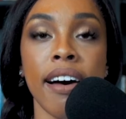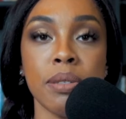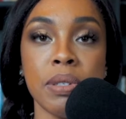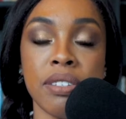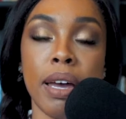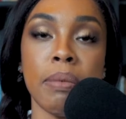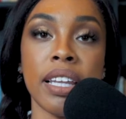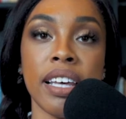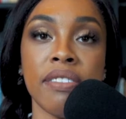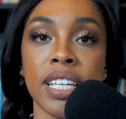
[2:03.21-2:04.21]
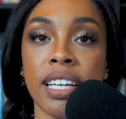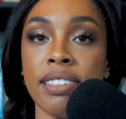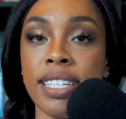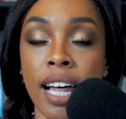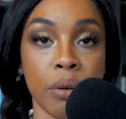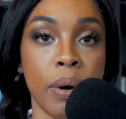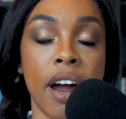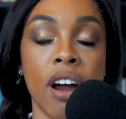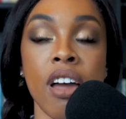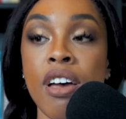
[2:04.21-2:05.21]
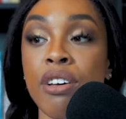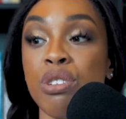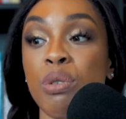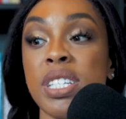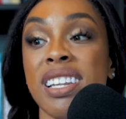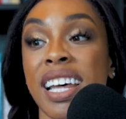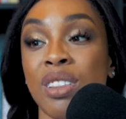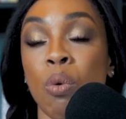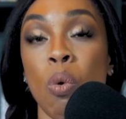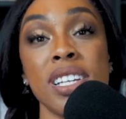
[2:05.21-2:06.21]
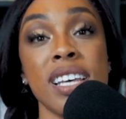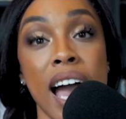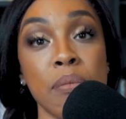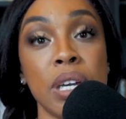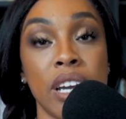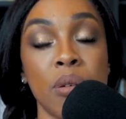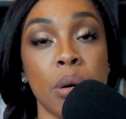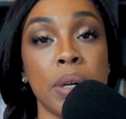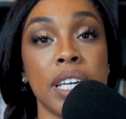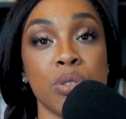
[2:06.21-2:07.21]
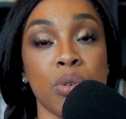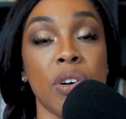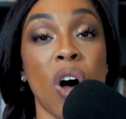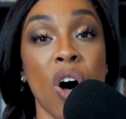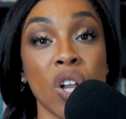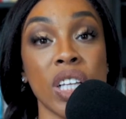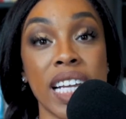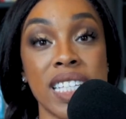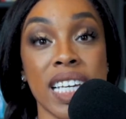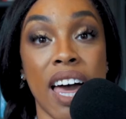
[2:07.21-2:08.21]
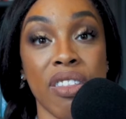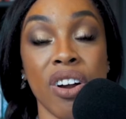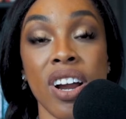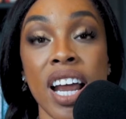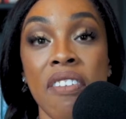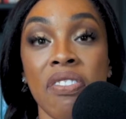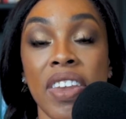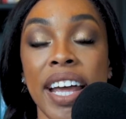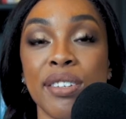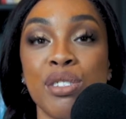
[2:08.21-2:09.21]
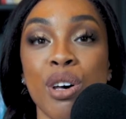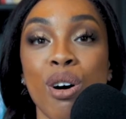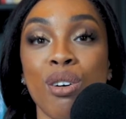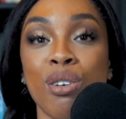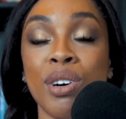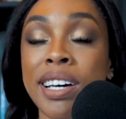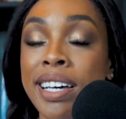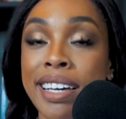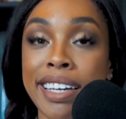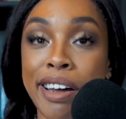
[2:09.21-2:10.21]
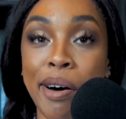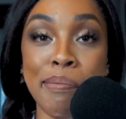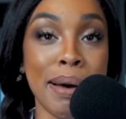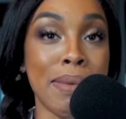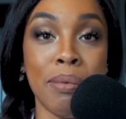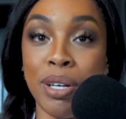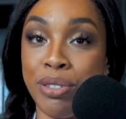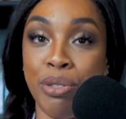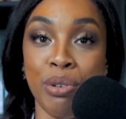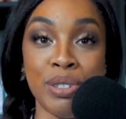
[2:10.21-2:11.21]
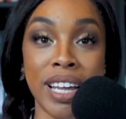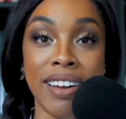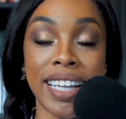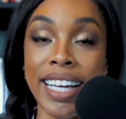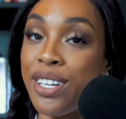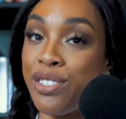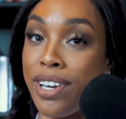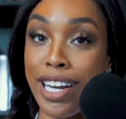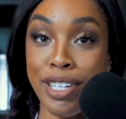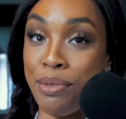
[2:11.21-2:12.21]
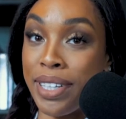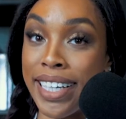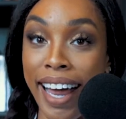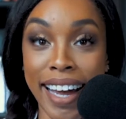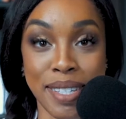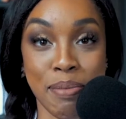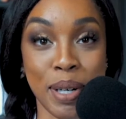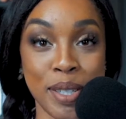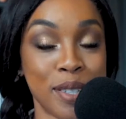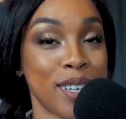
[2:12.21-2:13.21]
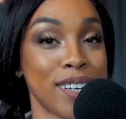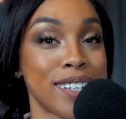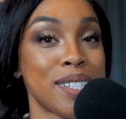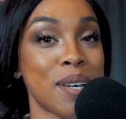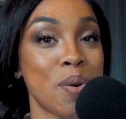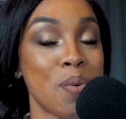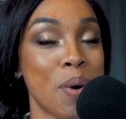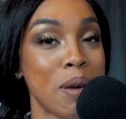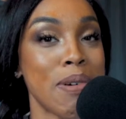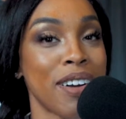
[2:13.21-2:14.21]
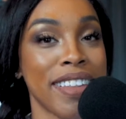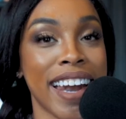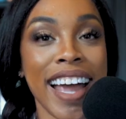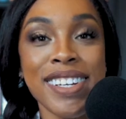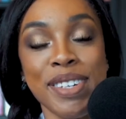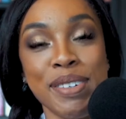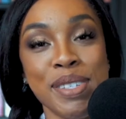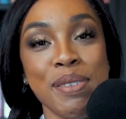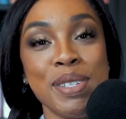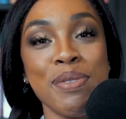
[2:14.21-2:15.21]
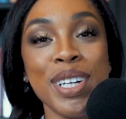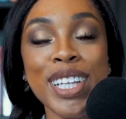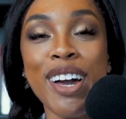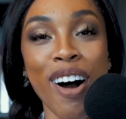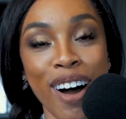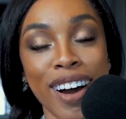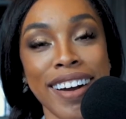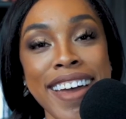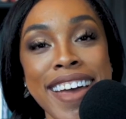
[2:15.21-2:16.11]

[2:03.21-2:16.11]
husband's family lives in Delaware. So it's like the one time a year where we can sort of all get together. And so, my mom also throws down in the kitchen, and it's really nice because she cooks way better than I do. So it's really hard